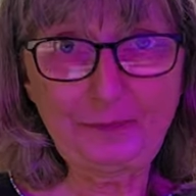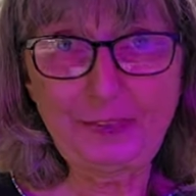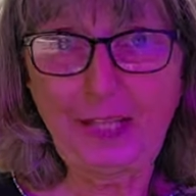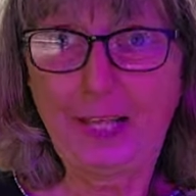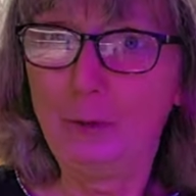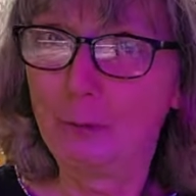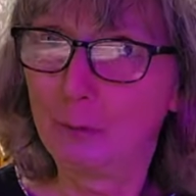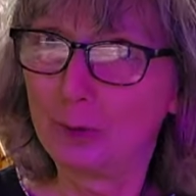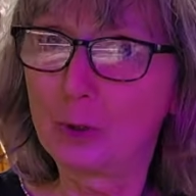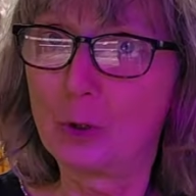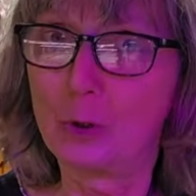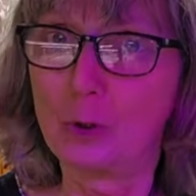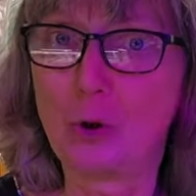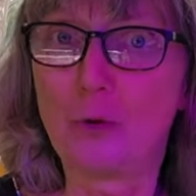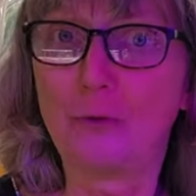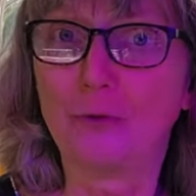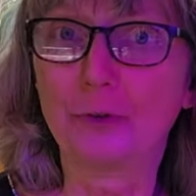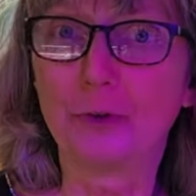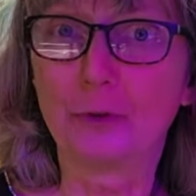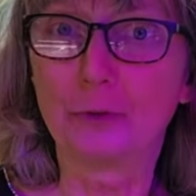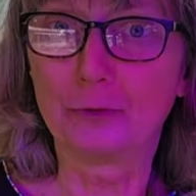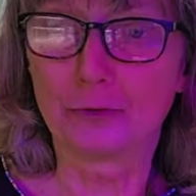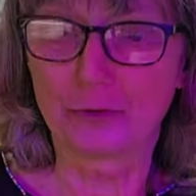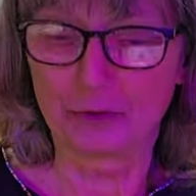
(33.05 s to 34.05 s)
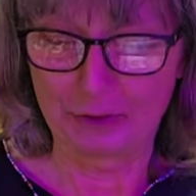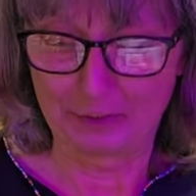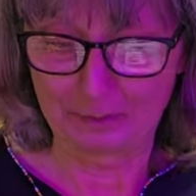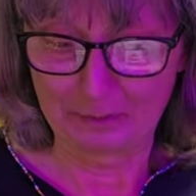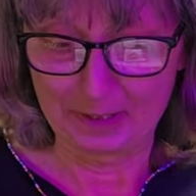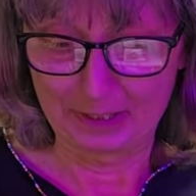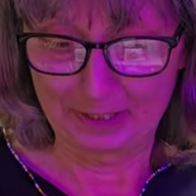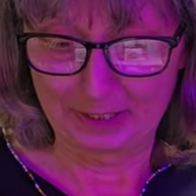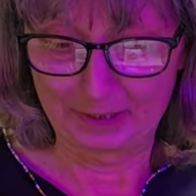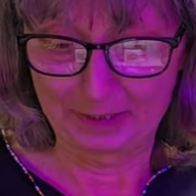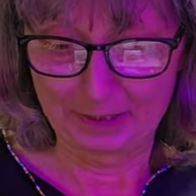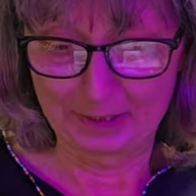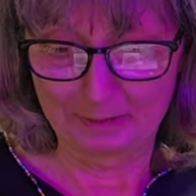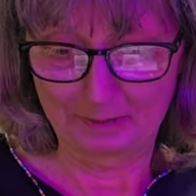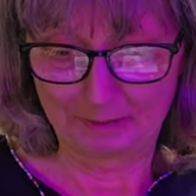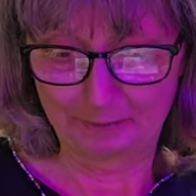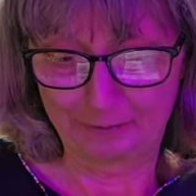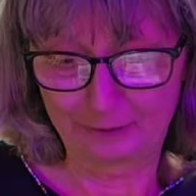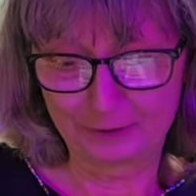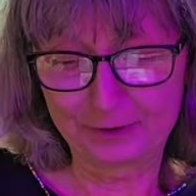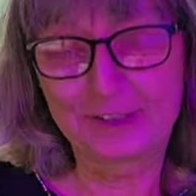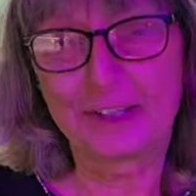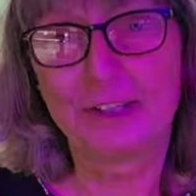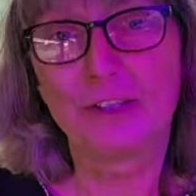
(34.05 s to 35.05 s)
And we'll go over those in a minute. But
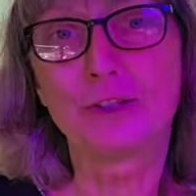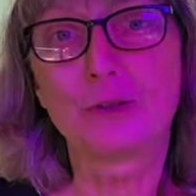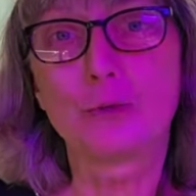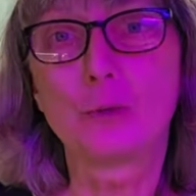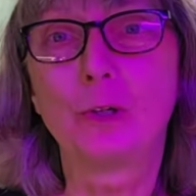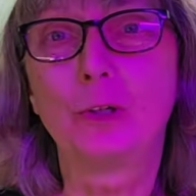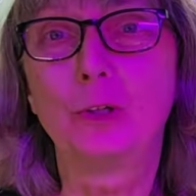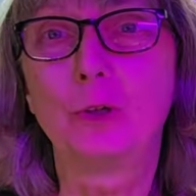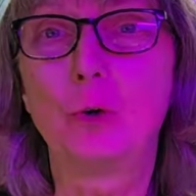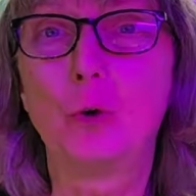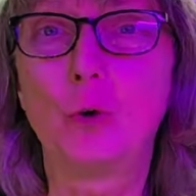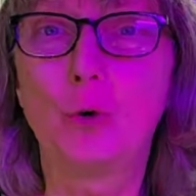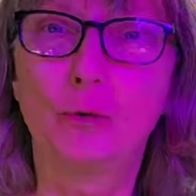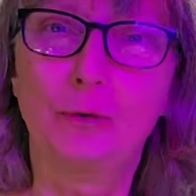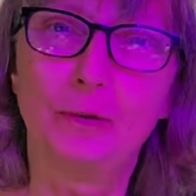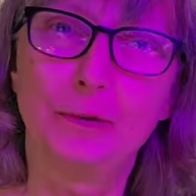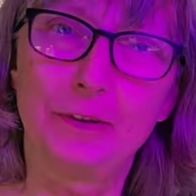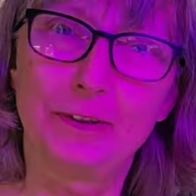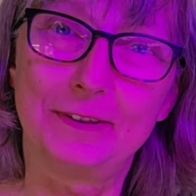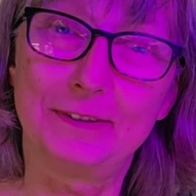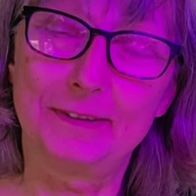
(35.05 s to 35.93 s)
first I just want to go over the